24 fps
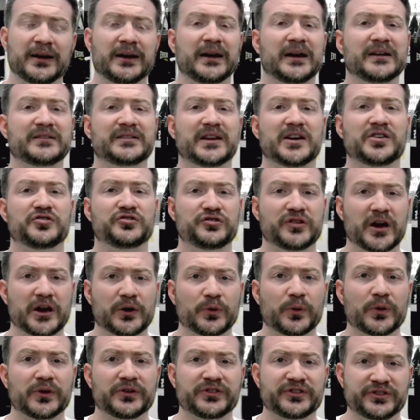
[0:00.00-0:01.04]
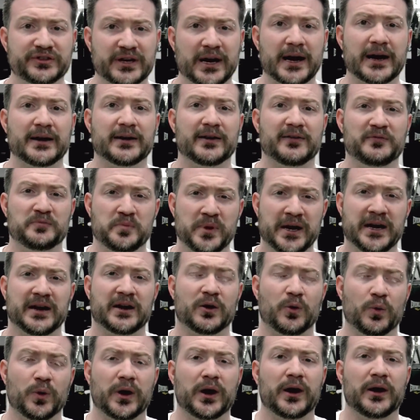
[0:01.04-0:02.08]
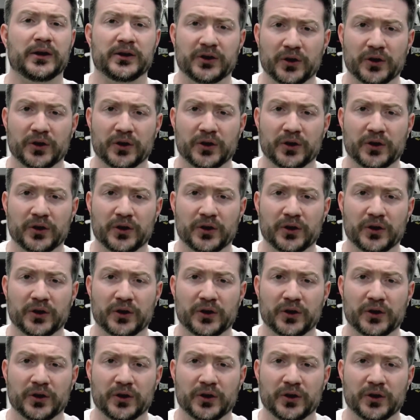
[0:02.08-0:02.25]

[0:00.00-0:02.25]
it's a general state of being aware.